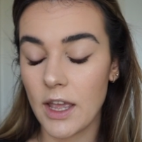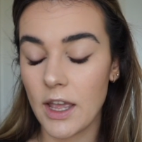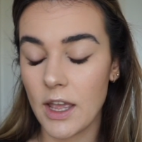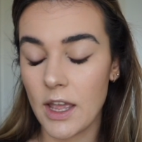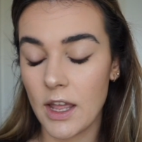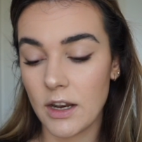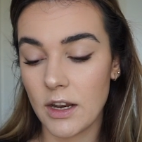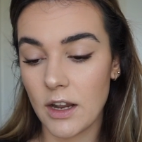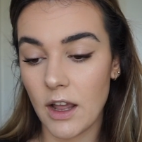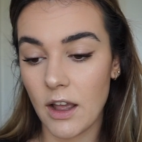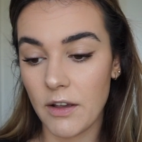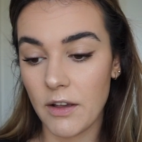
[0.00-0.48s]

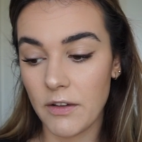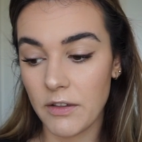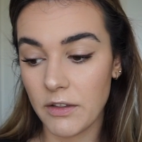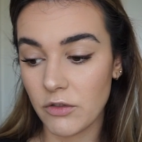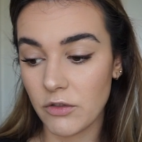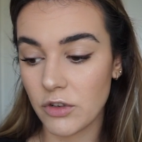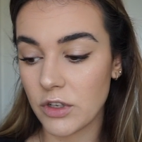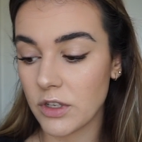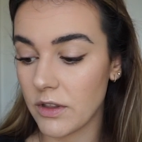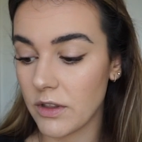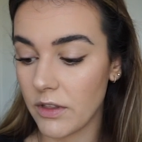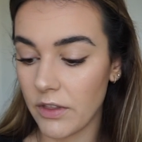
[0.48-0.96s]
and I
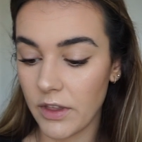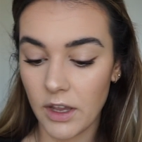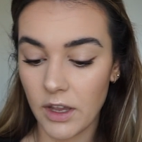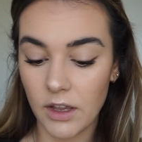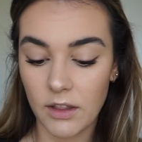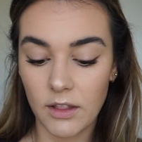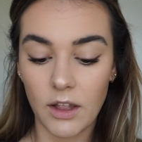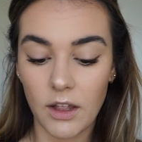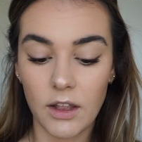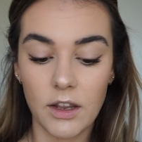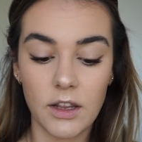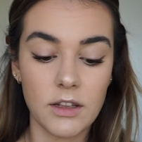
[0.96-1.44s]
just
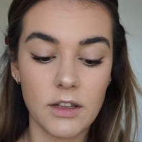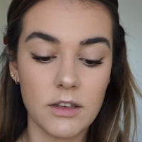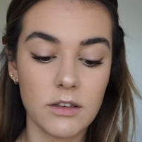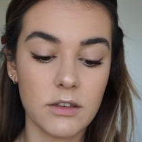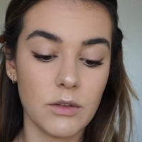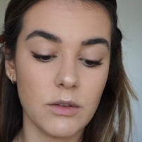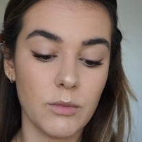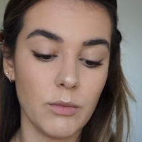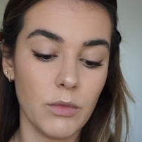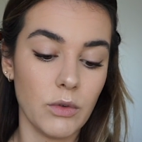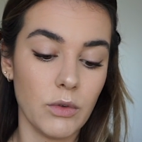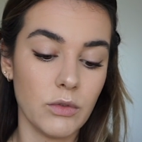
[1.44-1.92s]
think that is
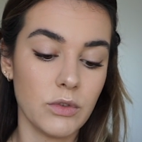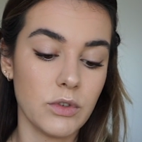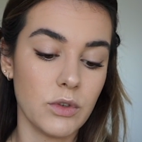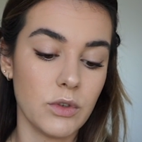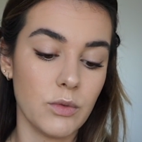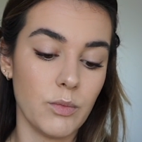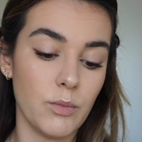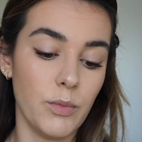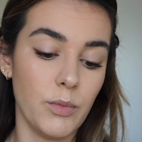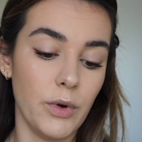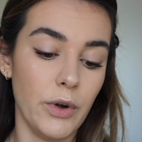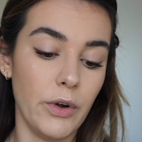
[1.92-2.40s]
the most
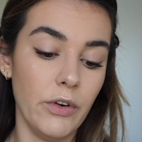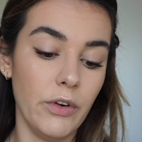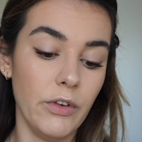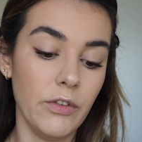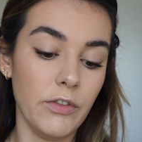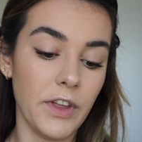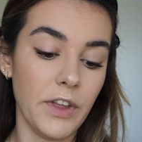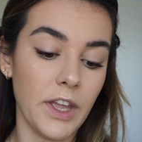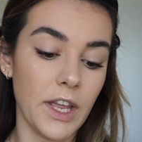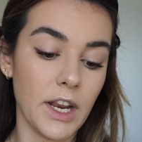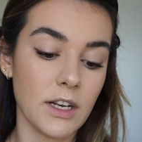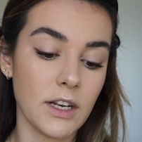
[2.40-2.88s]

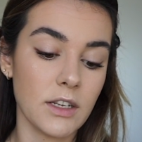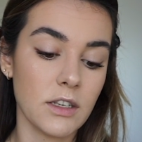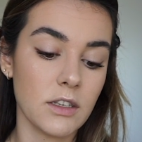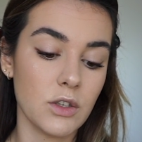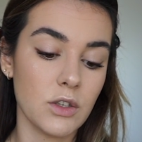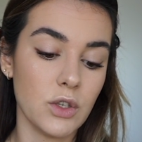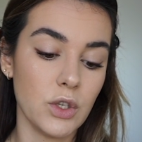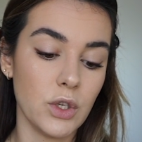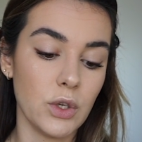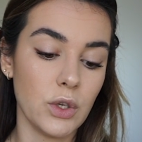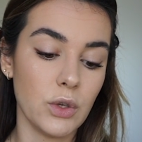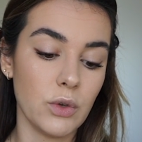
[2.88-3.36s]
perfect
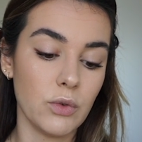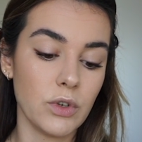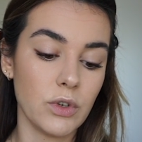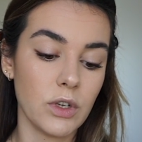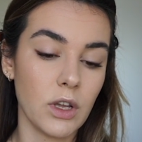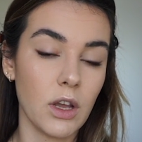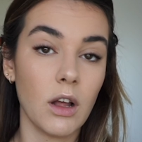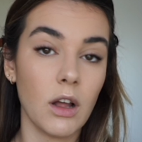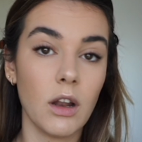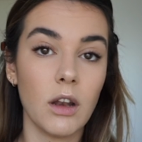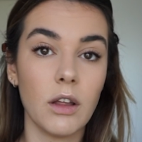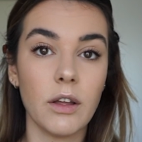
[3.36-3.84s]

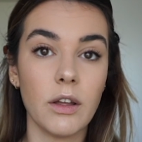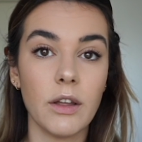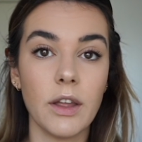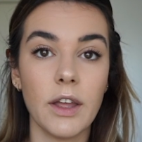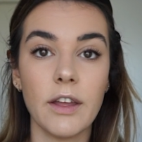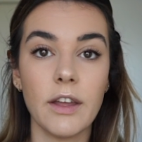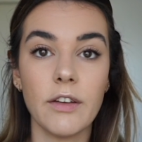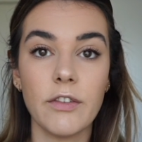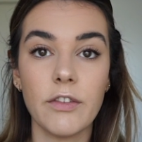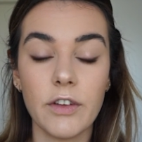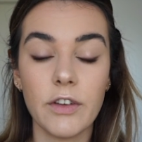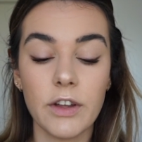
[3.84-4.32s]
colour
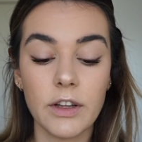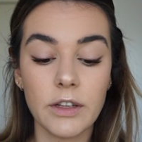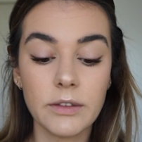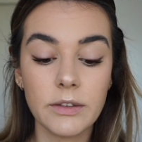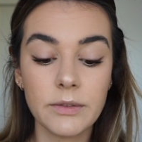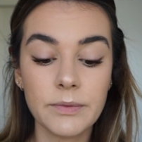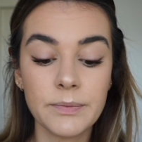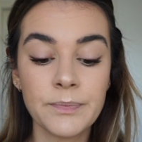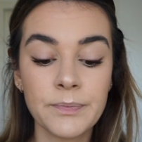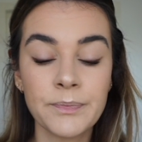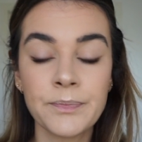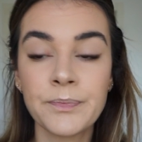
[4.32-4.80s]

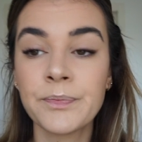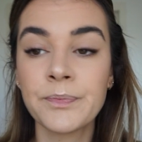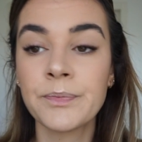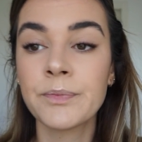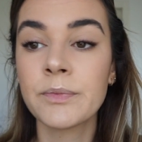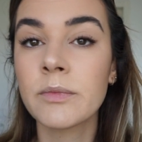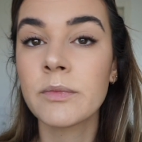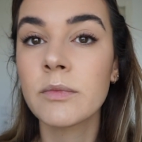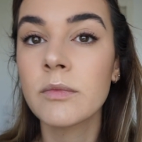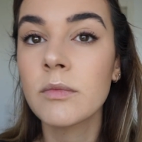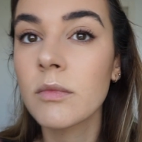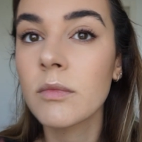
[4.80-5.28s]
ever.
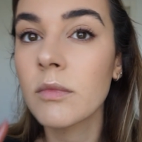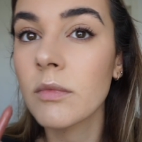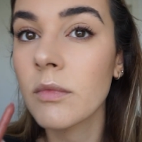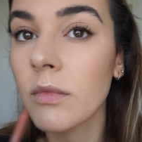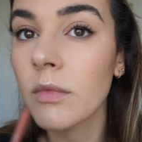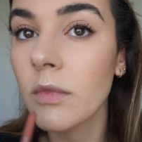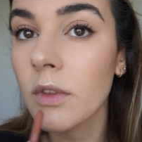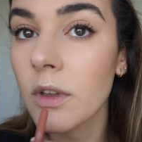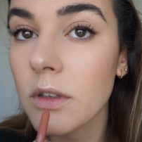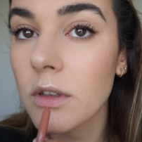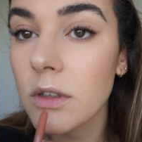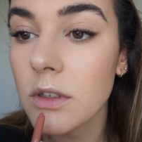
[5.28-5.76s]

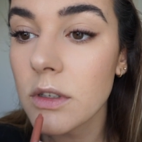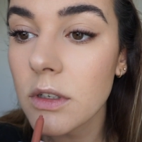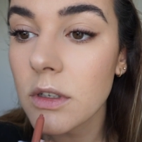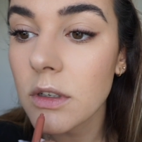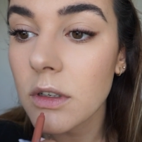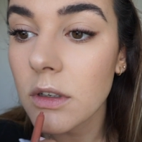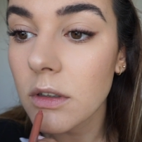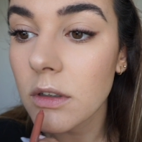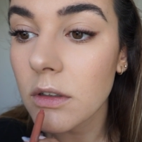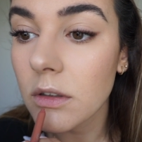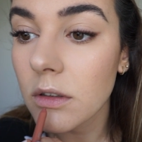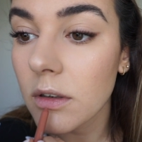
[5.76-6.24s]

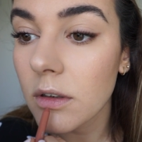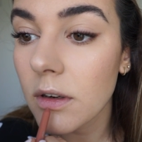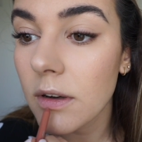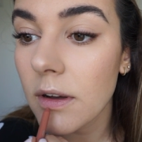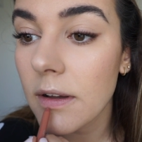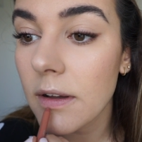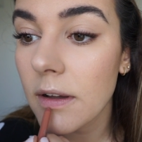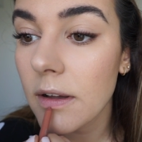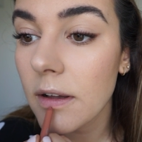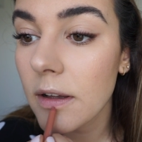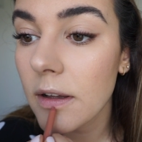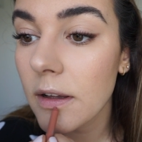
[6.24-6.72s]
So
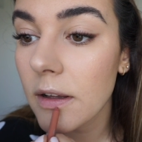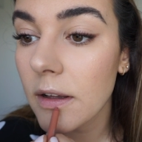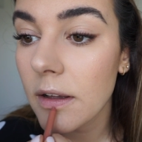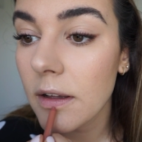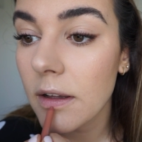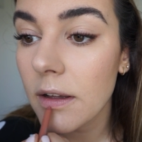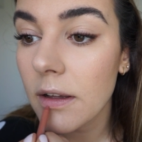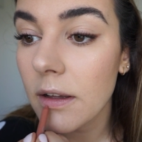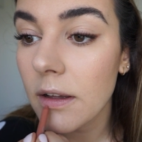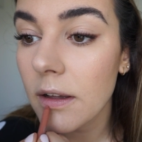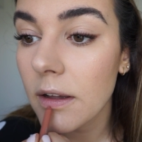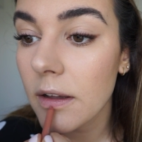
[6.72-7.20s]

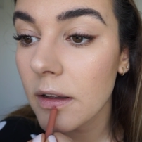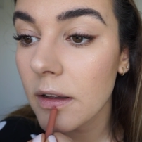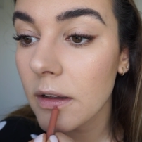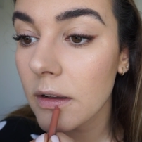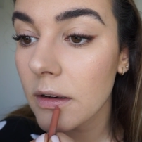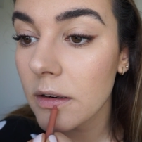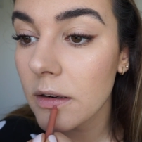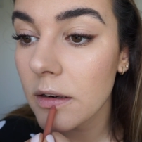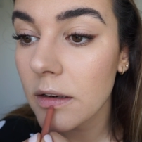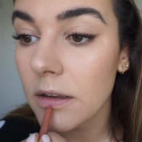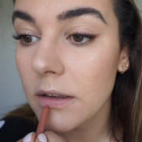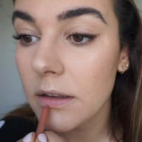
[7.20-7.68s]

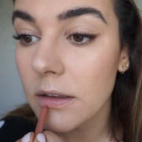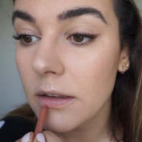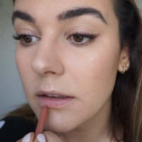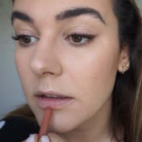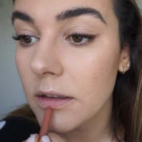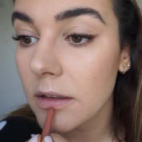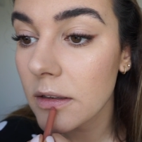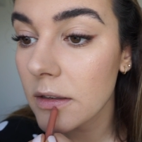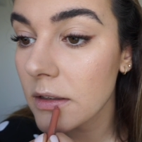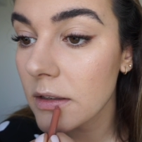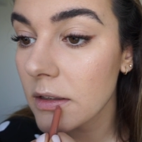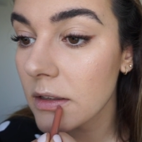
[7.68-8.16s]
I'm just
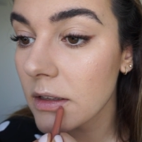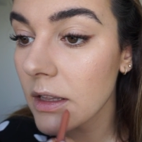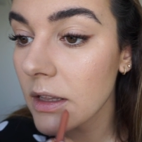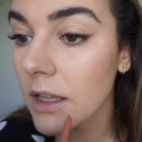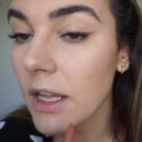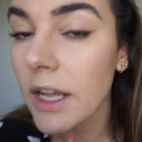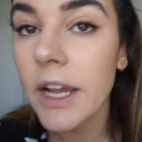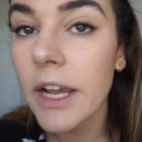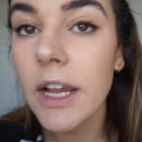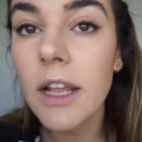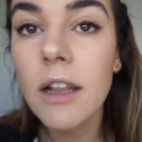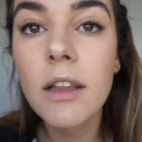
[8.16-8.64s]

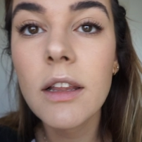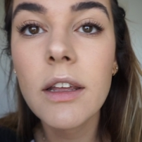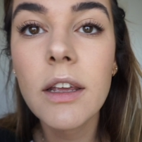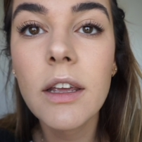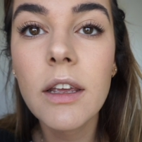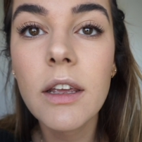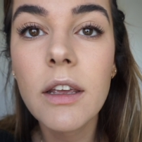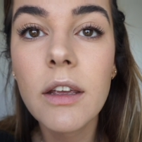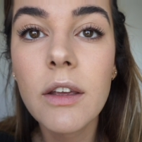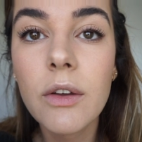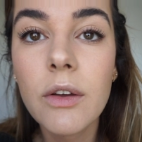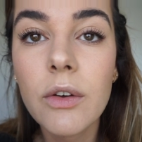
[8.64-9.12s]

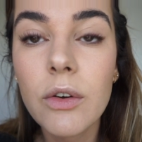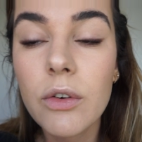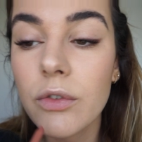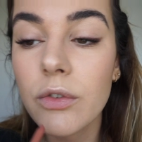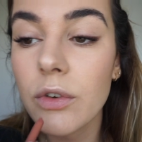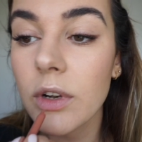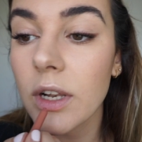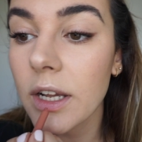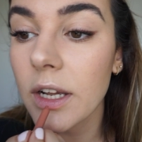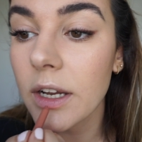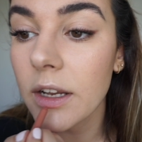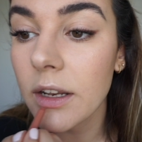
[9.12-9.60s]
slightly
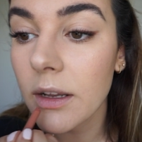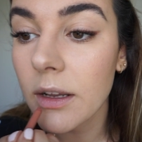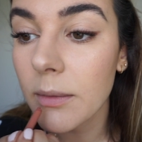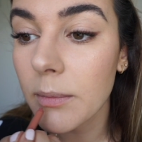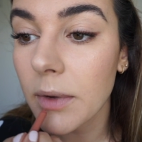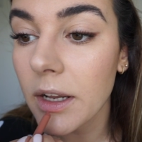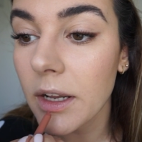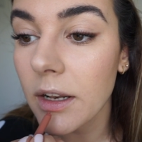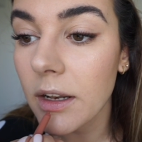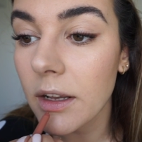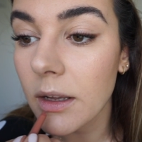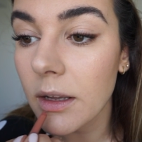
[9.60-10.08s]
overlining
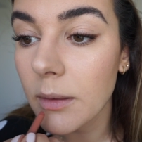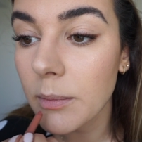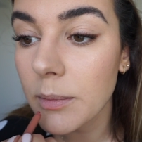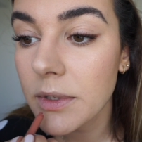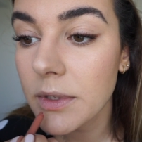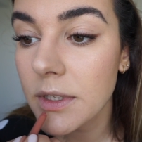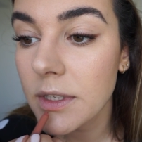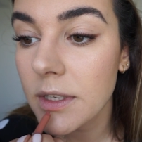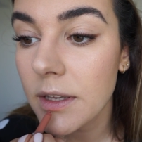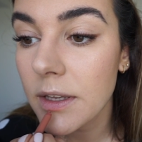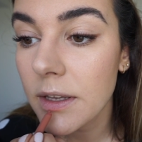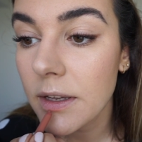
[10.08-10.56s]
my
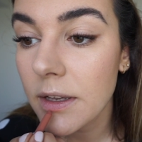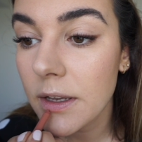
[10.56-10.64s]
lips.